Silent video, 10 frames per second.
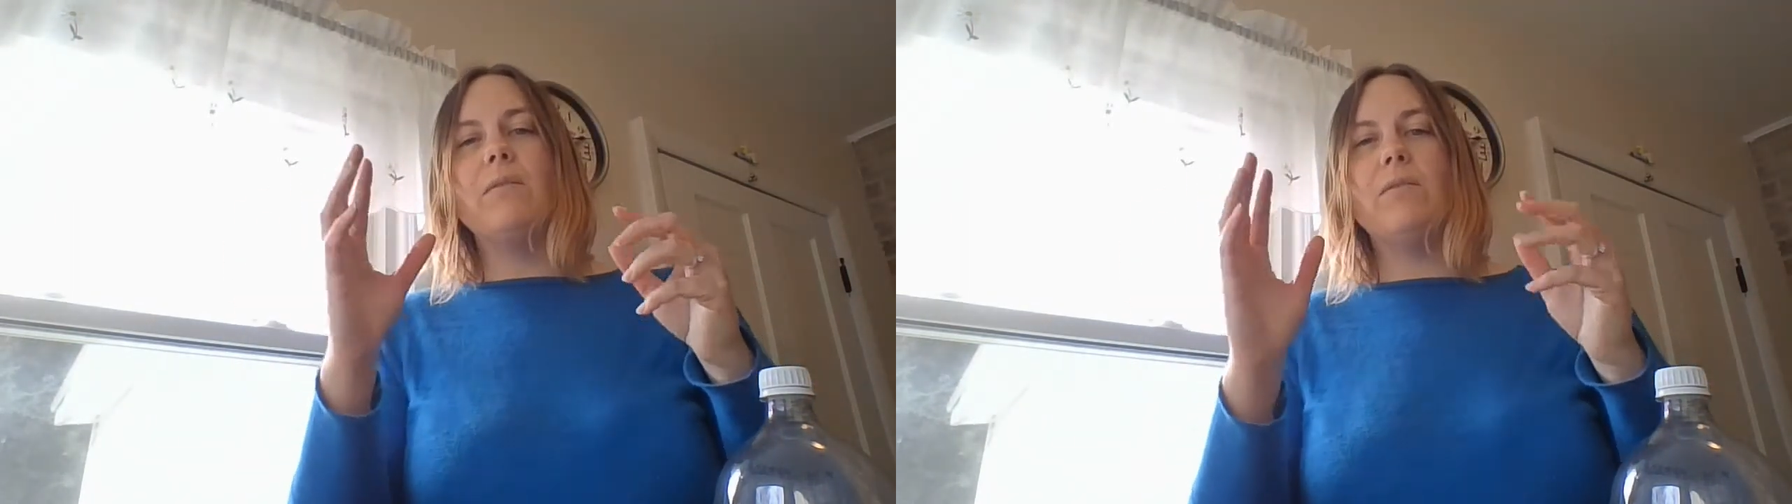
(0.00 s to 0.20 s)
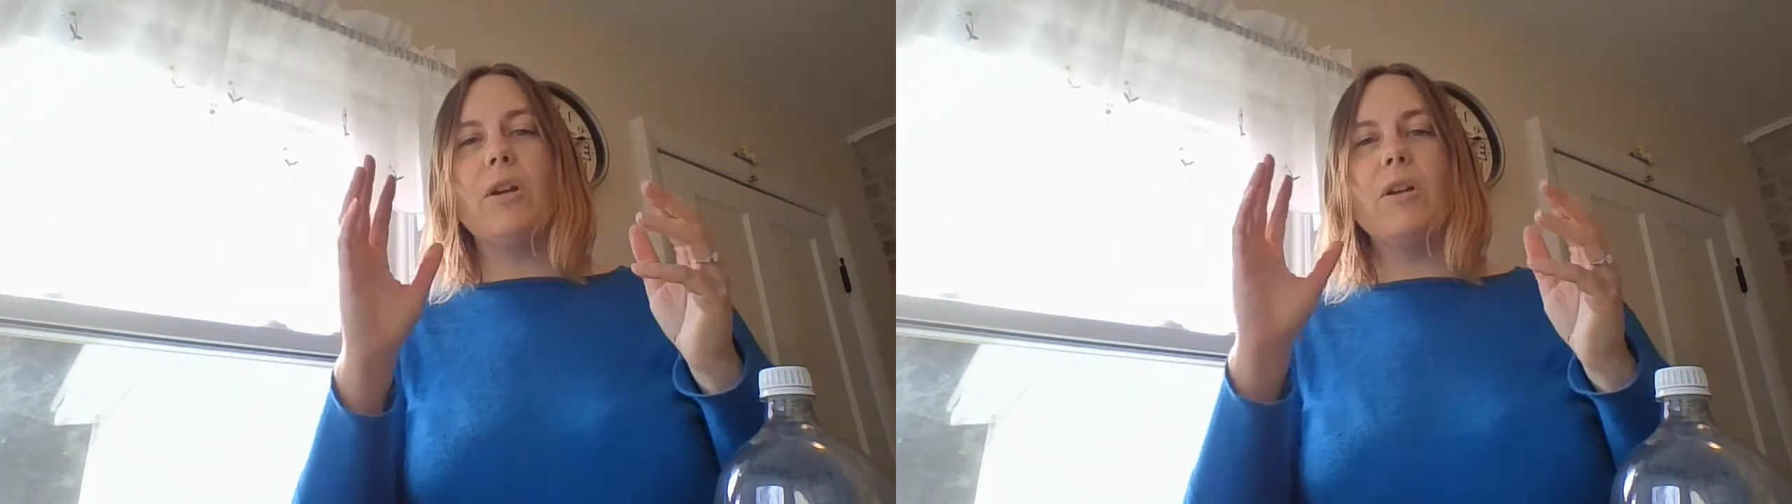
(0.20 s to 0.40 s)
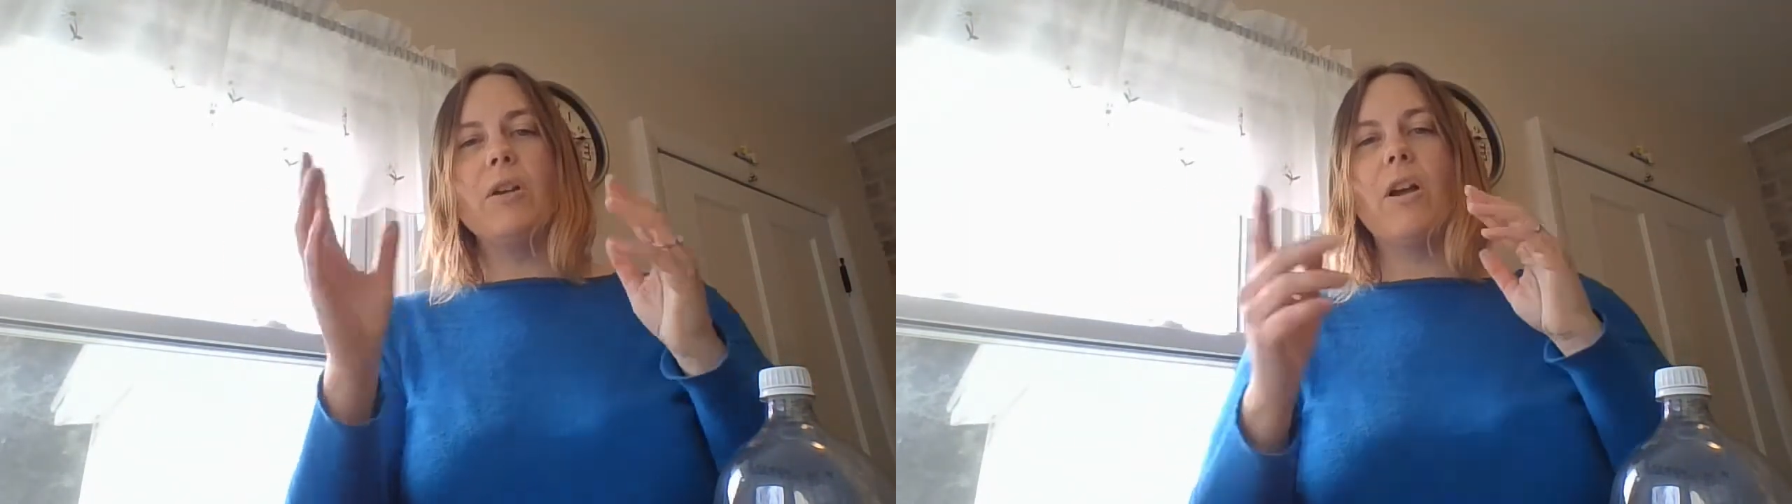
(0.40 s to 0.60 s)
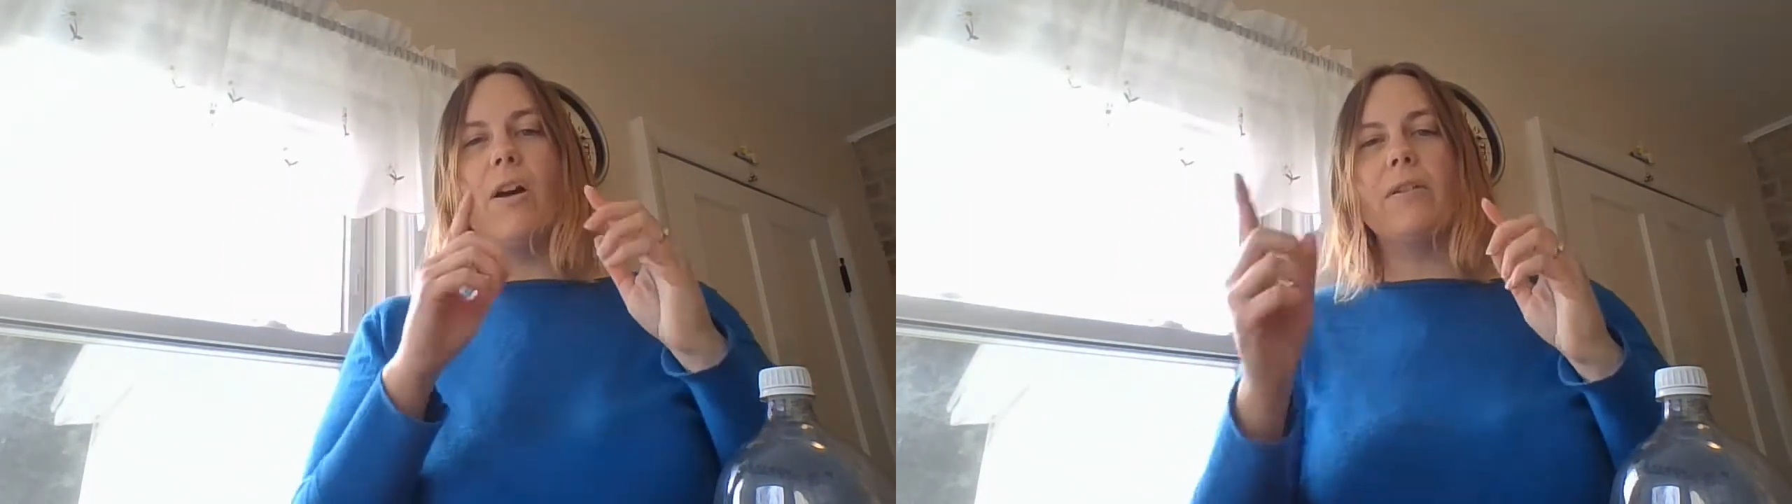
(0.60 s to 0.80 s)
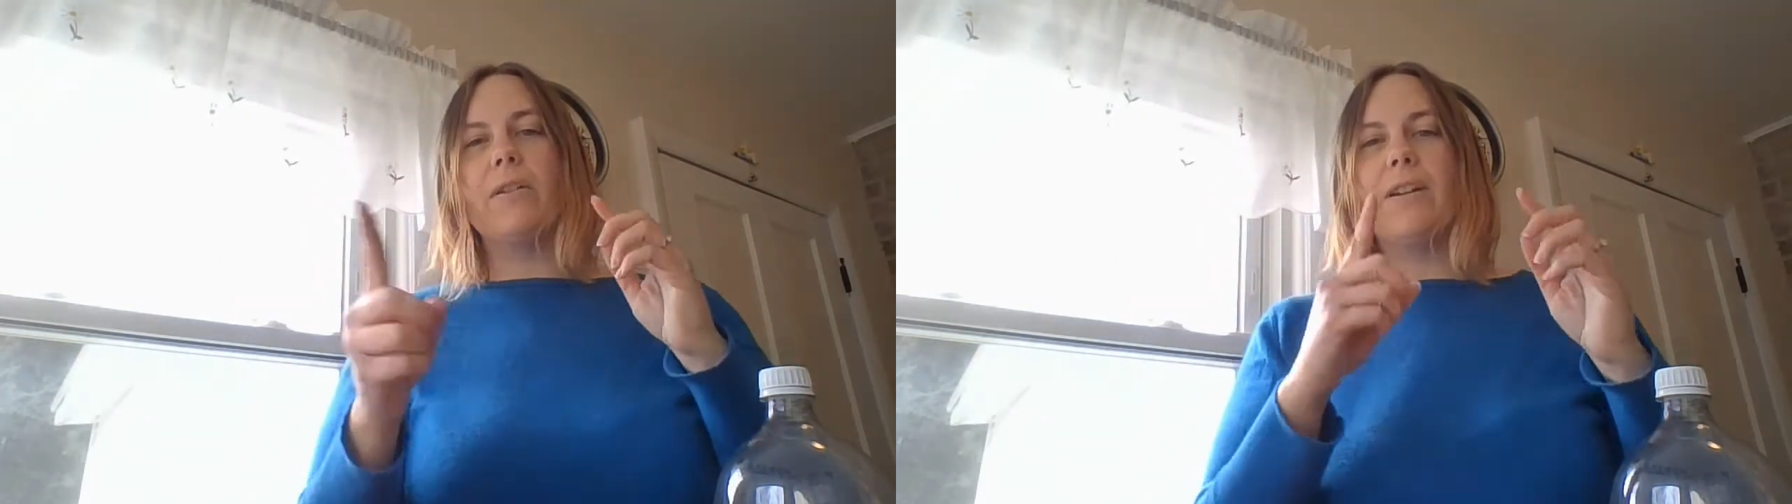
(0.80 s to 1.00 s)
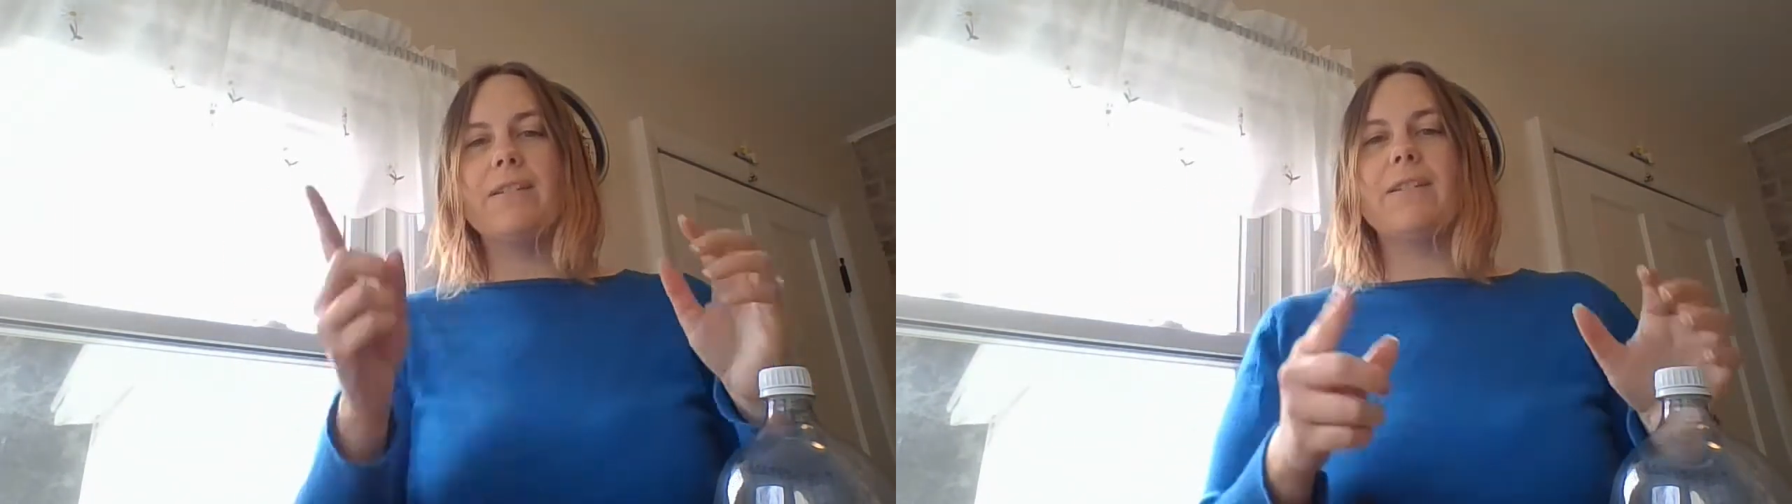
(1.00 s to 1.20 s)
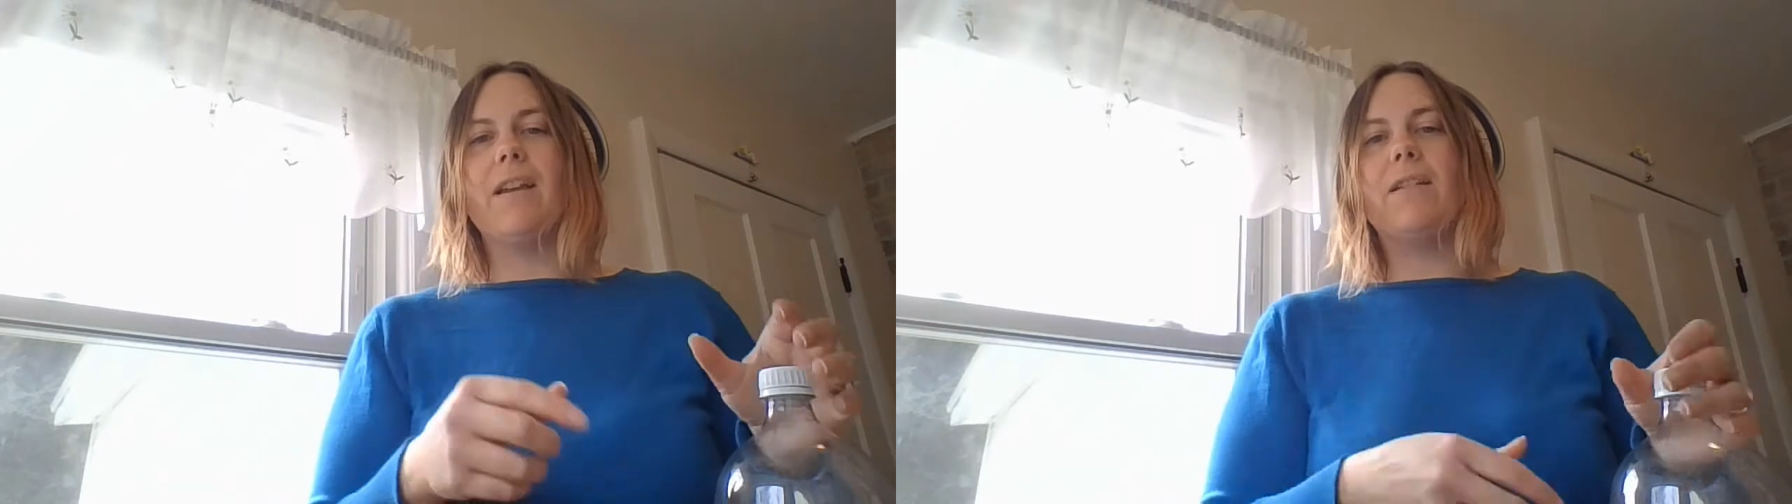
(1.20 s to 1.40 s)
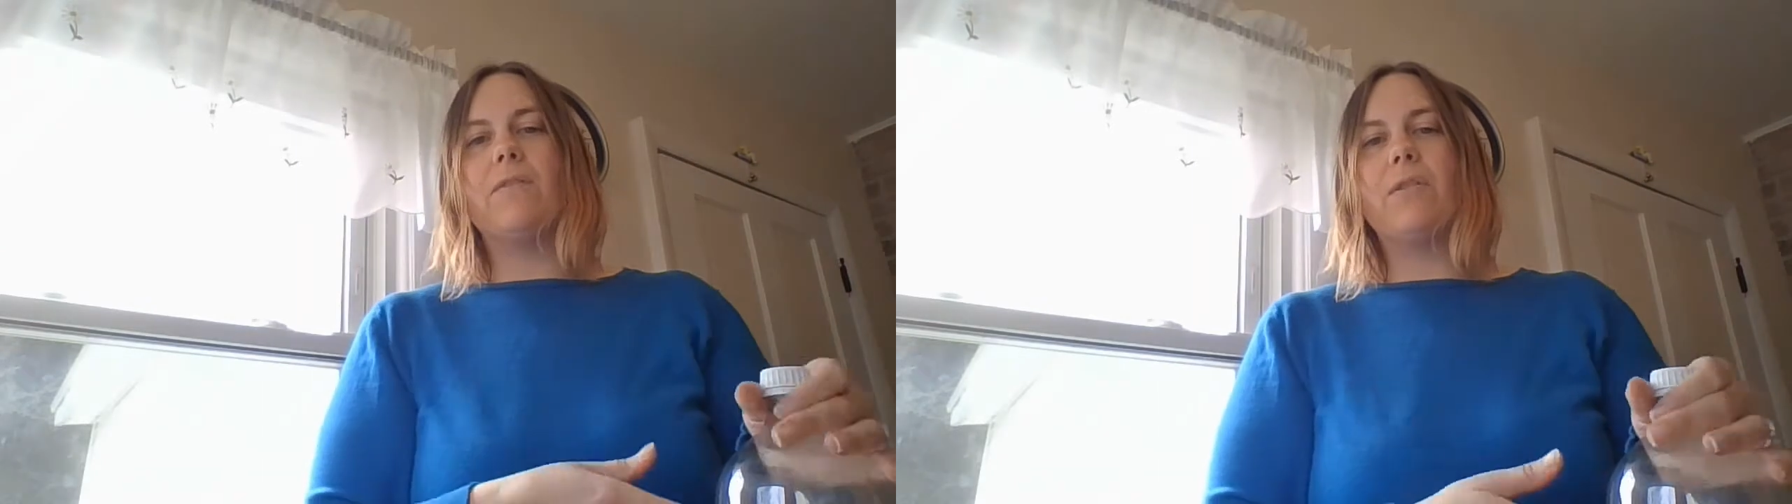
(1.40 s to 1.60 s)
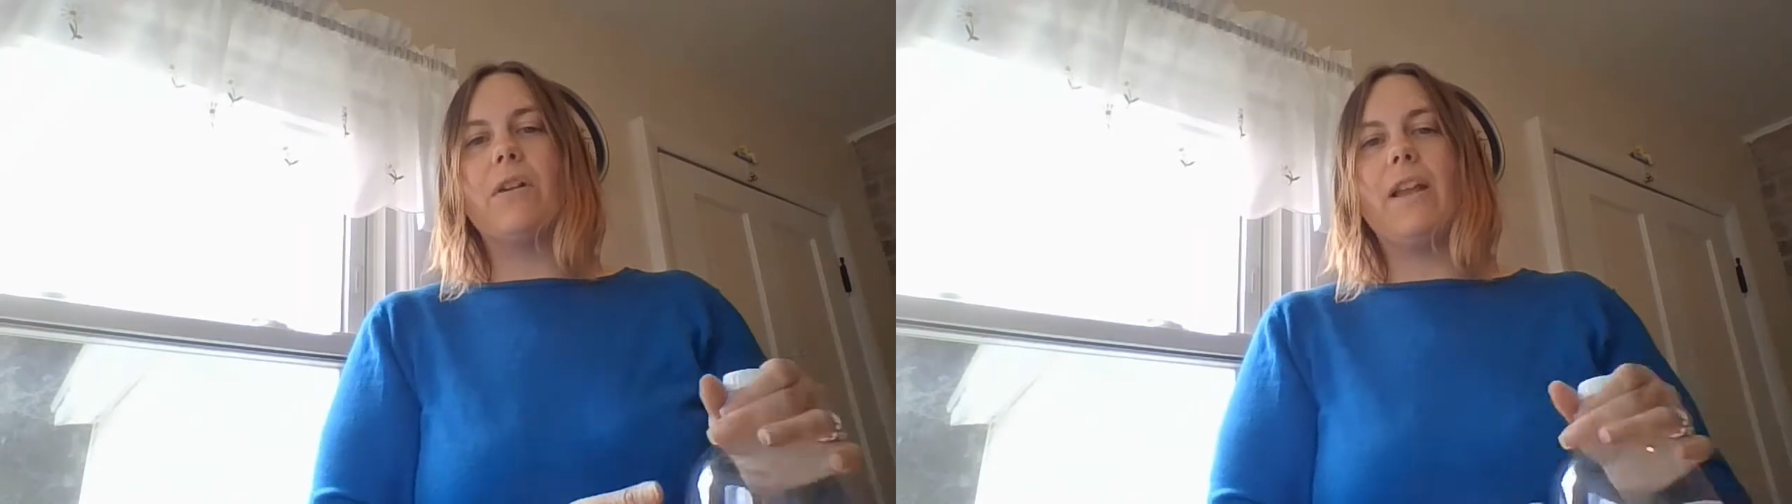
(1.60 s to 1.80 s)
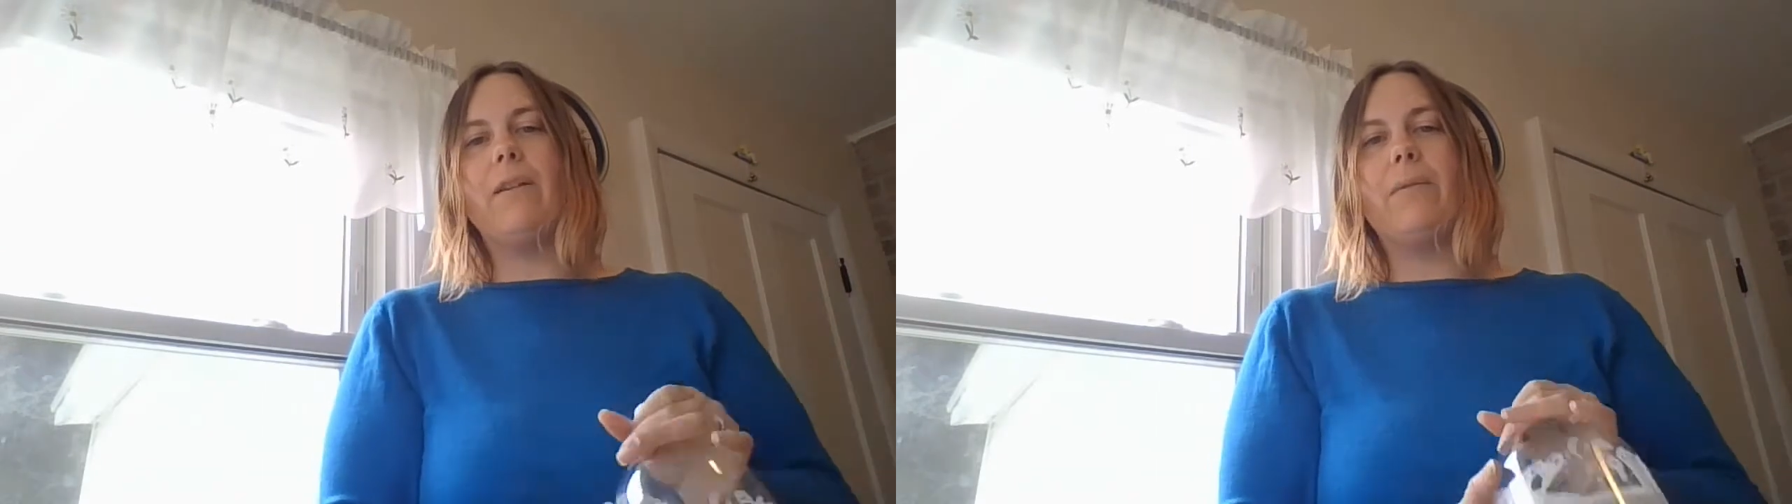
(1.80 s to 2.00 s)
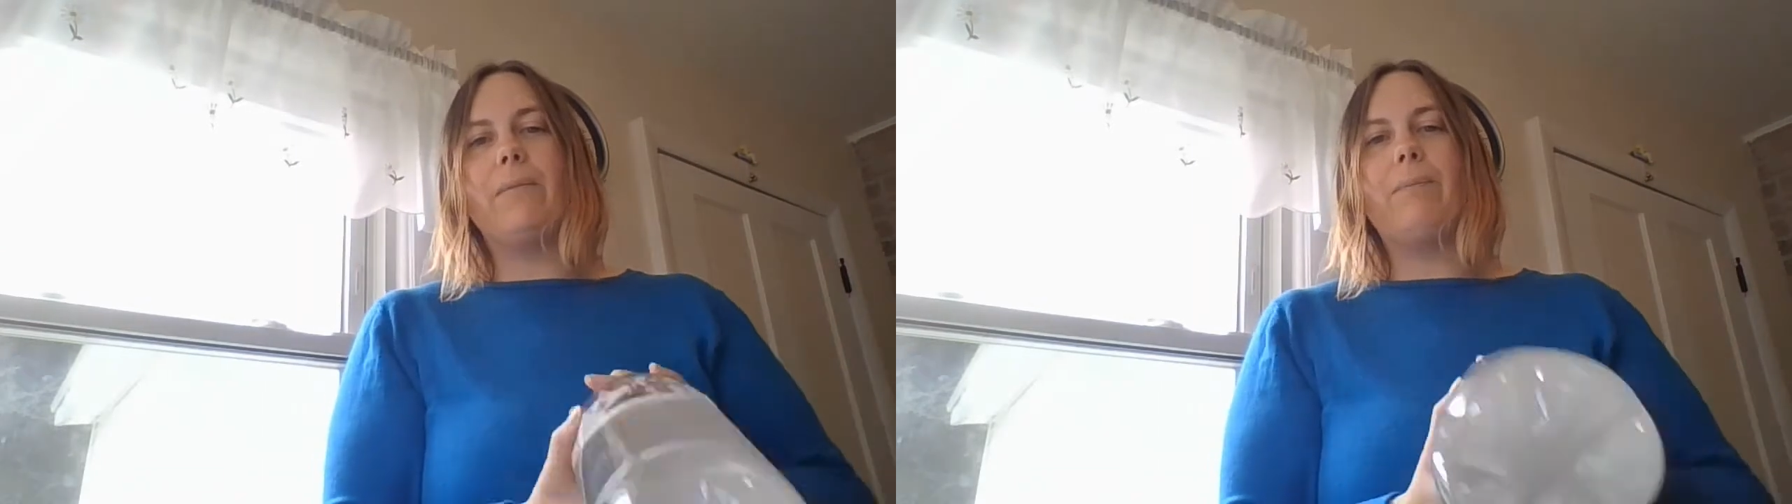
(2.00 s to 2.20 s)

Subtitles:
darker color inside of a tornado,